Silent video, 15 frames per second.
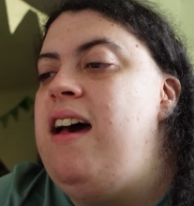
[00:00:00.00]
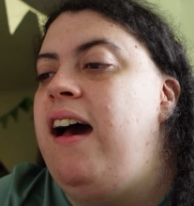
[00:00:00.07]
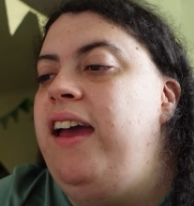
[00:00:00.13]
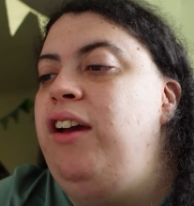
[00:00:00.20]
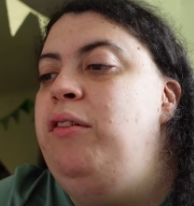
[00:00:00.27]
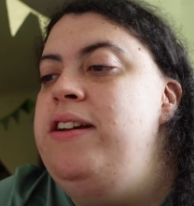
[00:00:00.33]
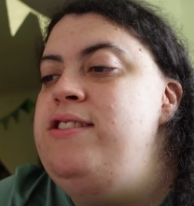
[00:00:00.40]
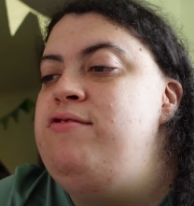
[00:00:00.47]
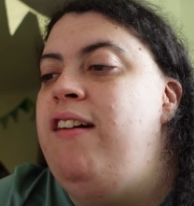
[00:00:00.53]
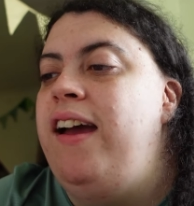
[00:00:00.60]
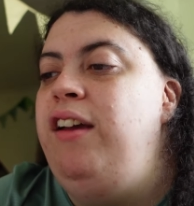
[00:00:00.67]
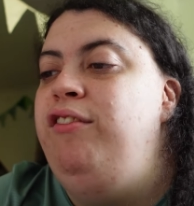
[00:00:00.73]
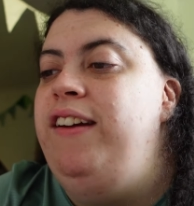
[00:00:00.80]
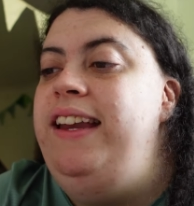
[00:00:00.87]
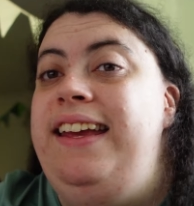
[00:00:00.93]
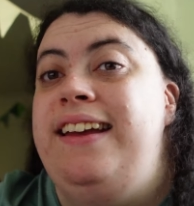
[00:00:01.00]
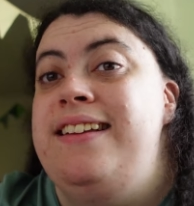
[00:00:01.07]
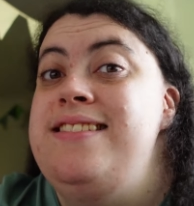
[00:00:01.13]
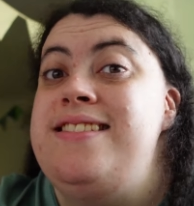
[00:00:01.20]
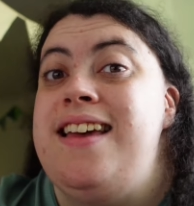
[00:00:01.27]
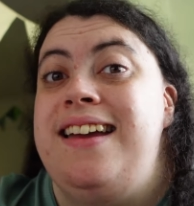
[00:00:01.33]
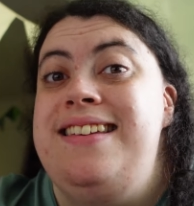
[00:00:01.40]
I always write
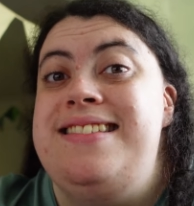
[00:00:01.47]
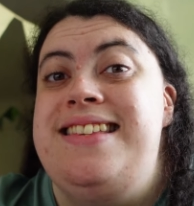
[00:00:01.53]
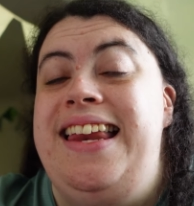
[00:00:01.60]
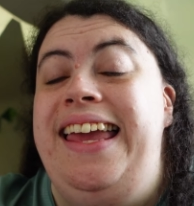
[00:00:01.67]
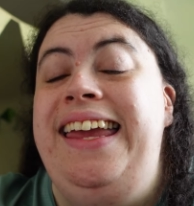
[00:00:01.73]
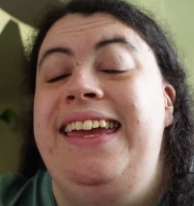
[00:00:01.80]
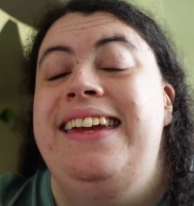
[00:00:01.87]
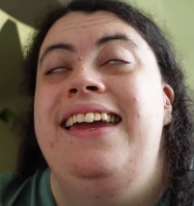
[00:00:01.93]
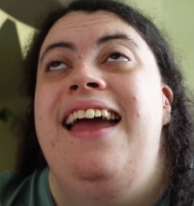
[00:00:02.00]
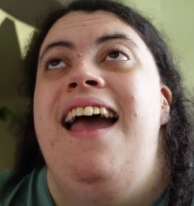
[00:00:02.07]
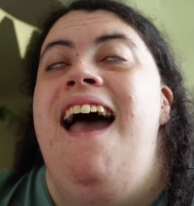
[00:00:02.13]
concisely.